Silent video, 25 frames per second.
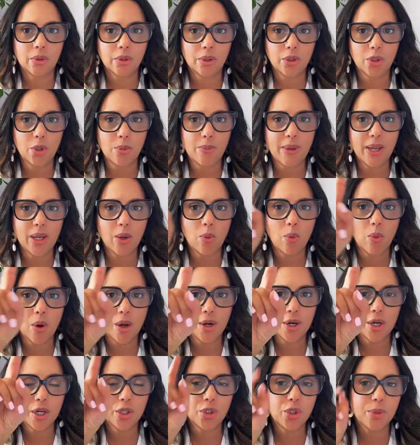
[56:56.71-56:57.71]
you make
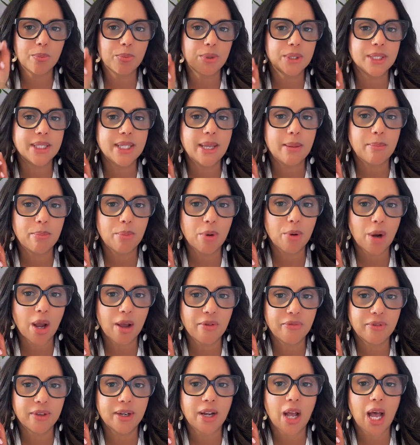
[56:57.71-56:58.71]
100% profit